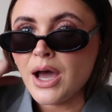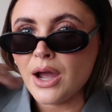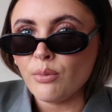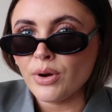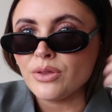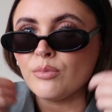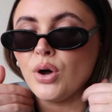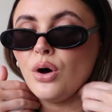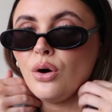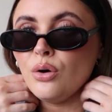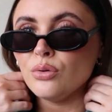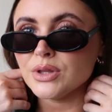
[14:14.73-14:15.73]
I wear them
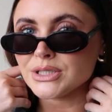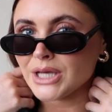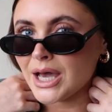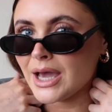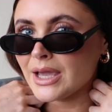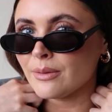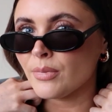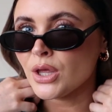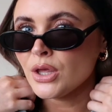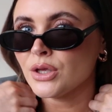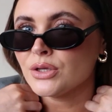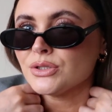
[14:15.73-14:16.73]
all the time.
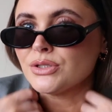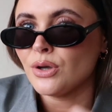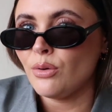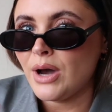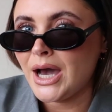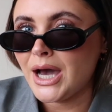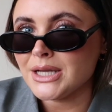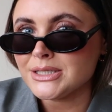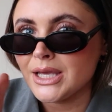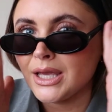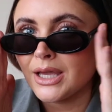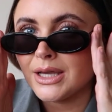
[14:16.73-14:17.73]
So
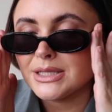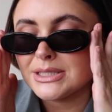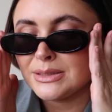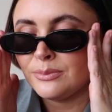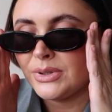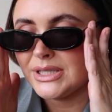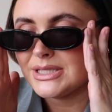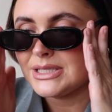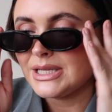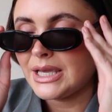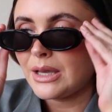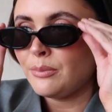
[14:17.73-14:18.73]
adding a
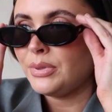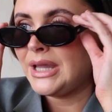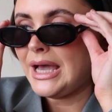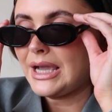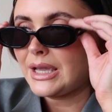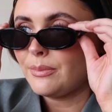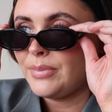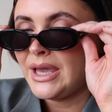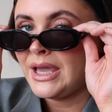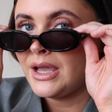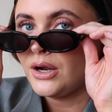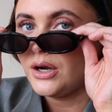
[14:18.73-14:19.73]
simplistic black
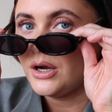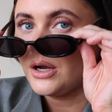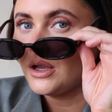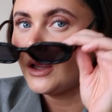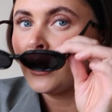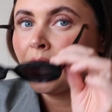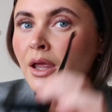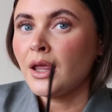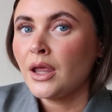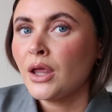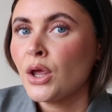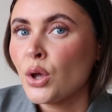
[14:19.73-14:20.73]
pair
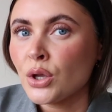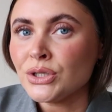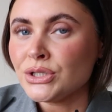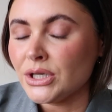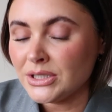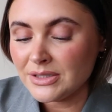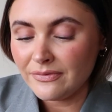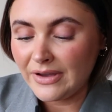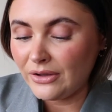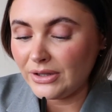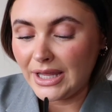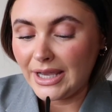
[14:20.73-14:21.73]
just
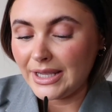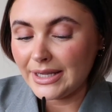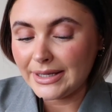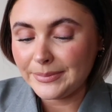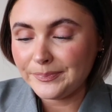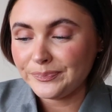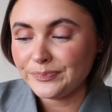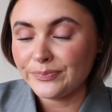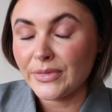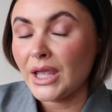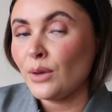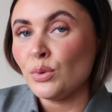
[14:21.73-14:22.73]
felt like
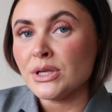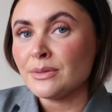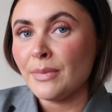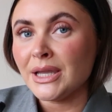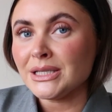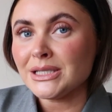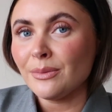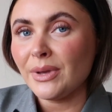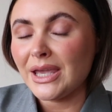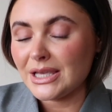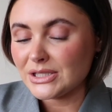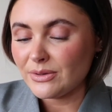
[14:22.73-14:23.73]
it was meant to
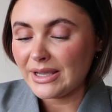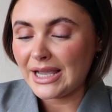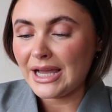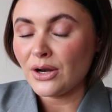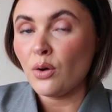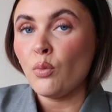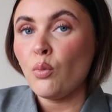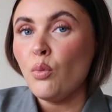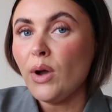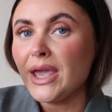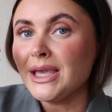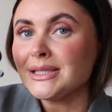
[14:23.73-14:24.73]
be. So I cannot
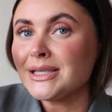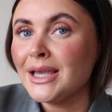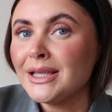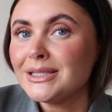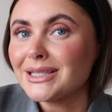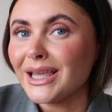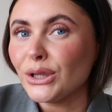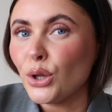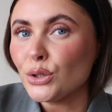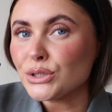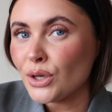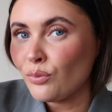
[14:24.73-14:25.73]
wait to get
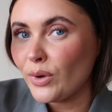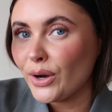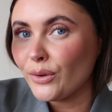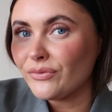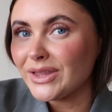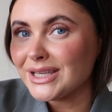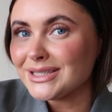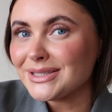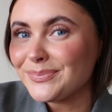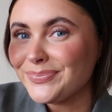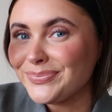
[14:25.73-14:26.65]
lots of wear of these.